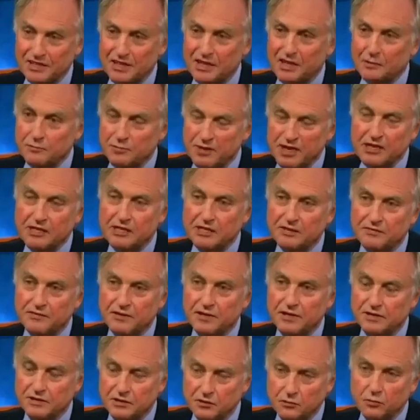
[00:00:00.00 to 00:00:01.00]
There are plenty of
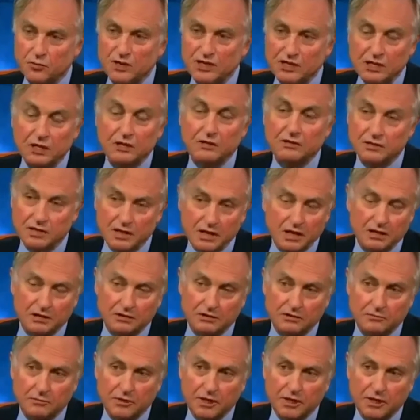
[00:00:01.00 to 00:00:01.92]
things that we don't know.